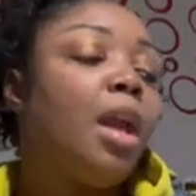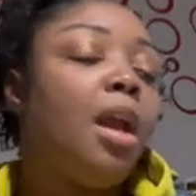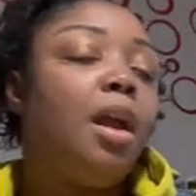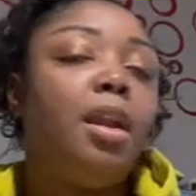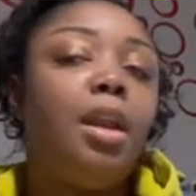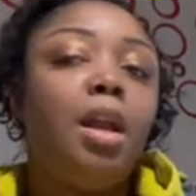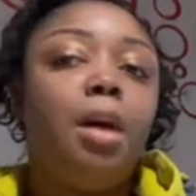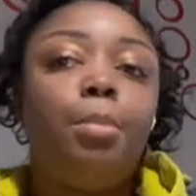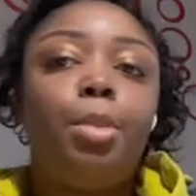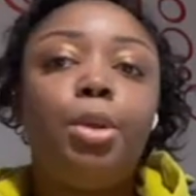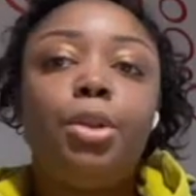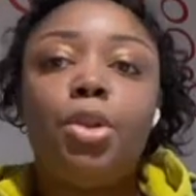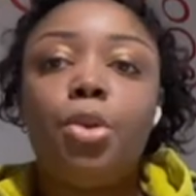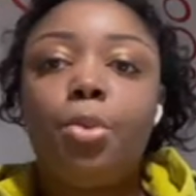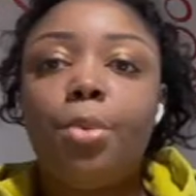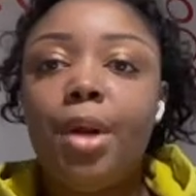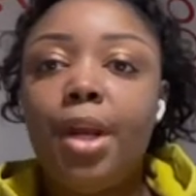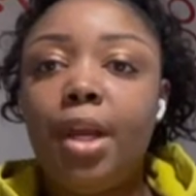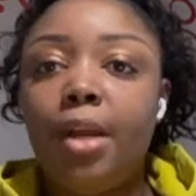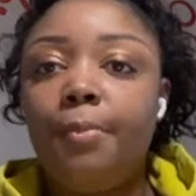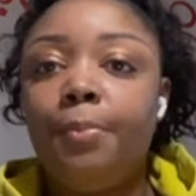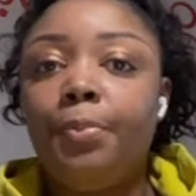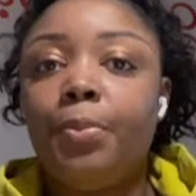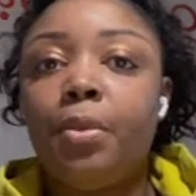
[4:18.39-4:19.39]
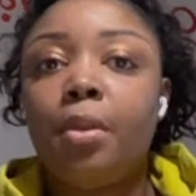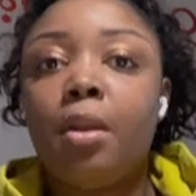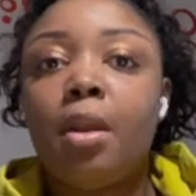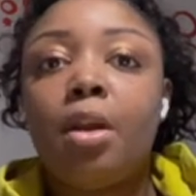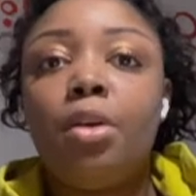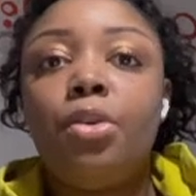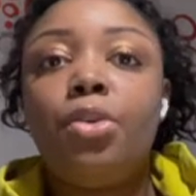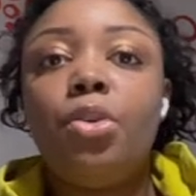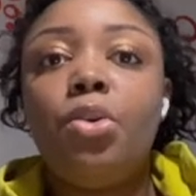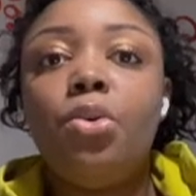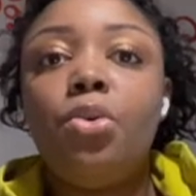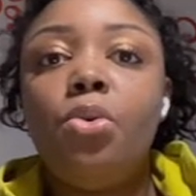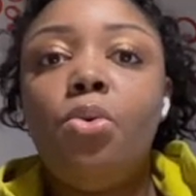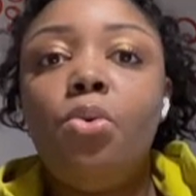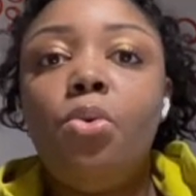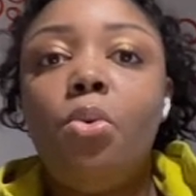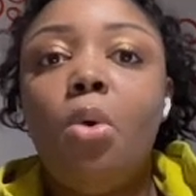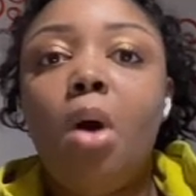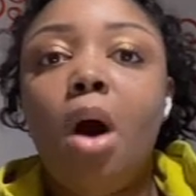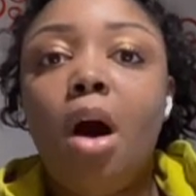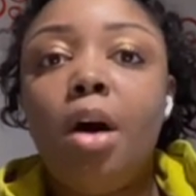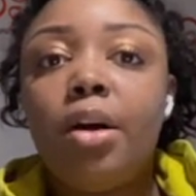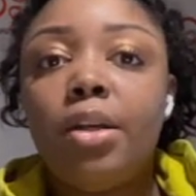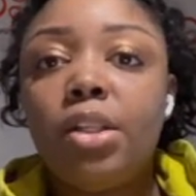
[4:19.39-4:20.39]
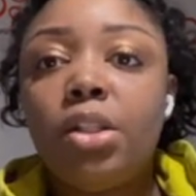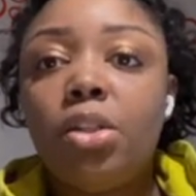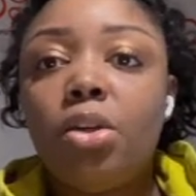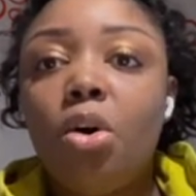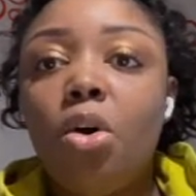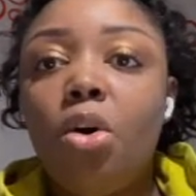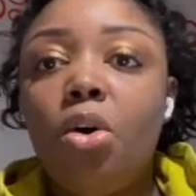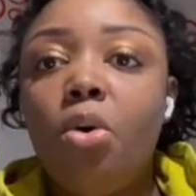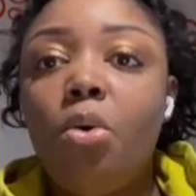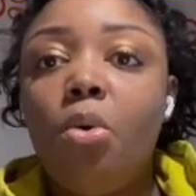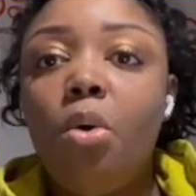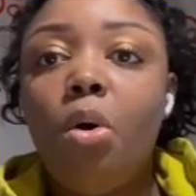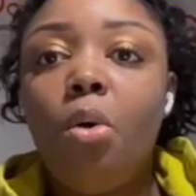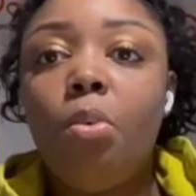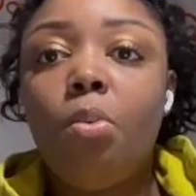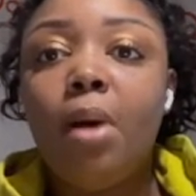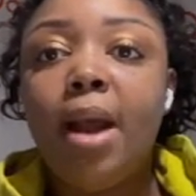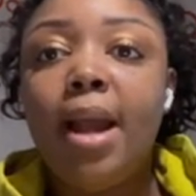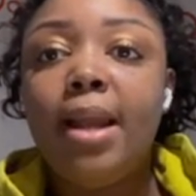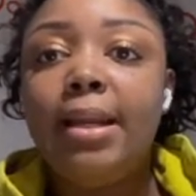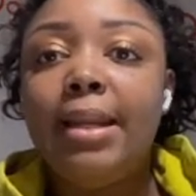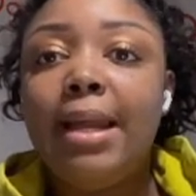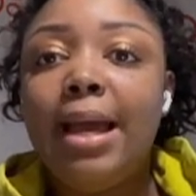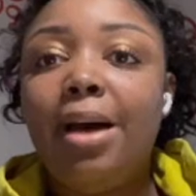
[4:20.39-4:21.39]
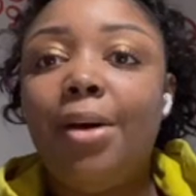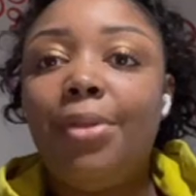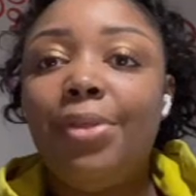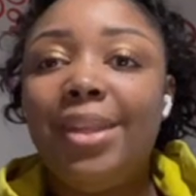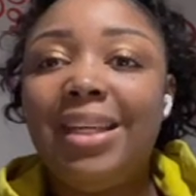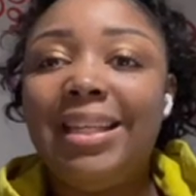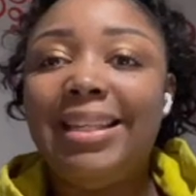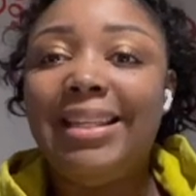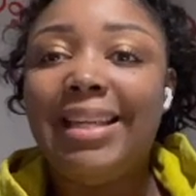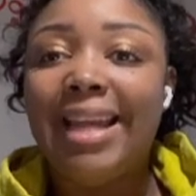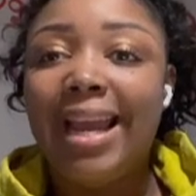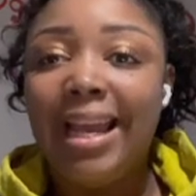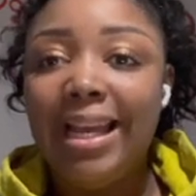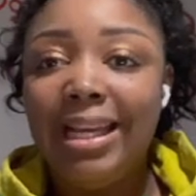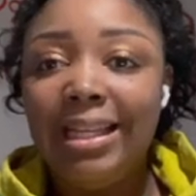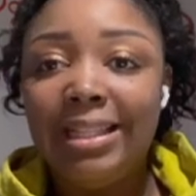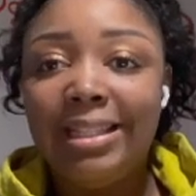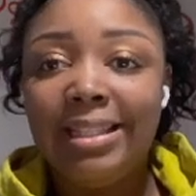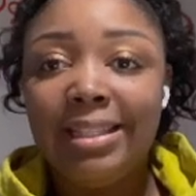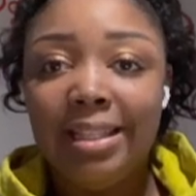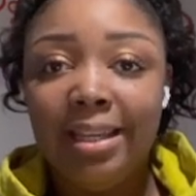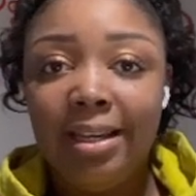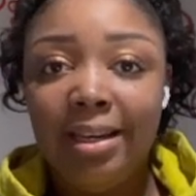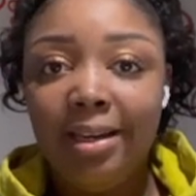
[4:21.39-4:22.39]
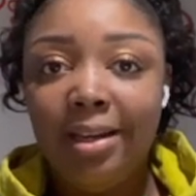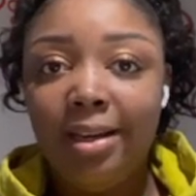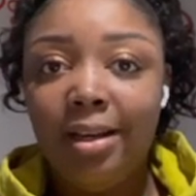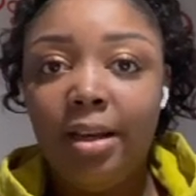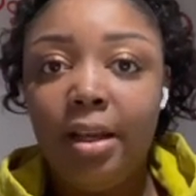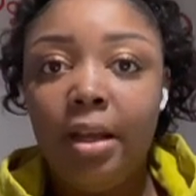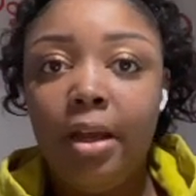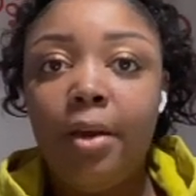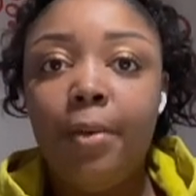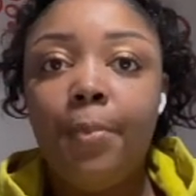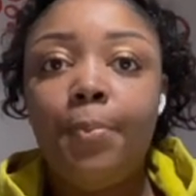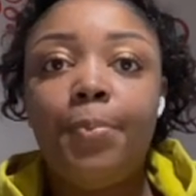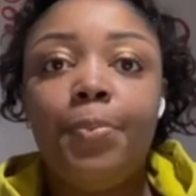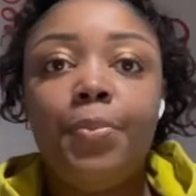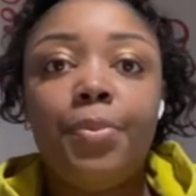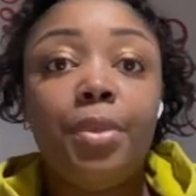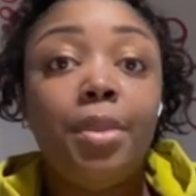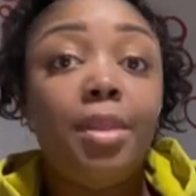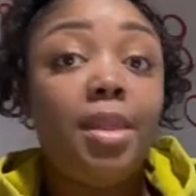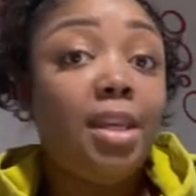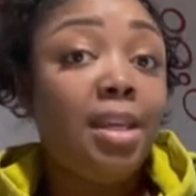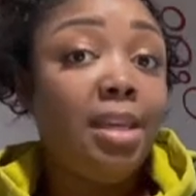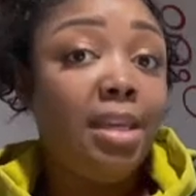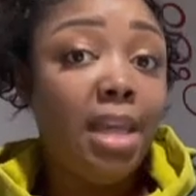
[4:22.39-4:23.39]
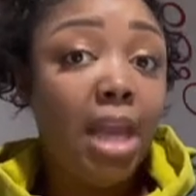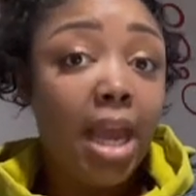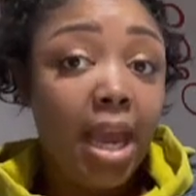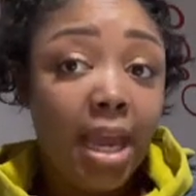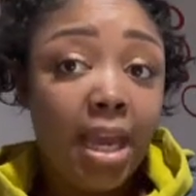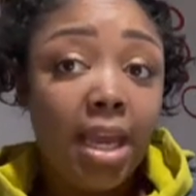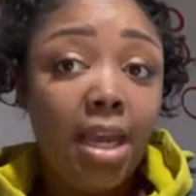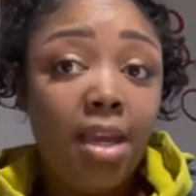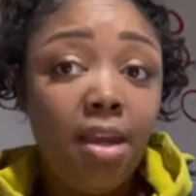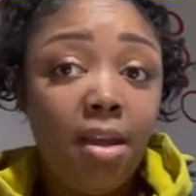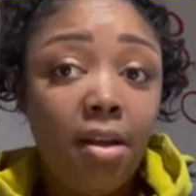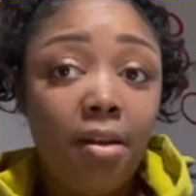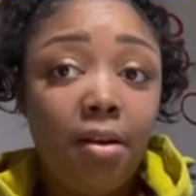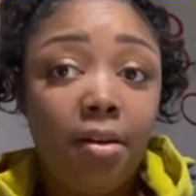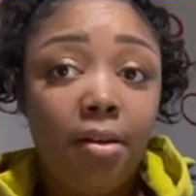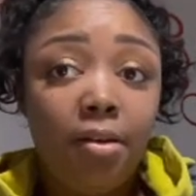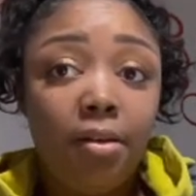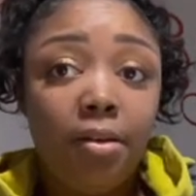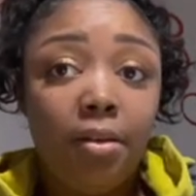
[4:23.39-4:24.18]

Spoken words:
And number three, you also write down the date, the day,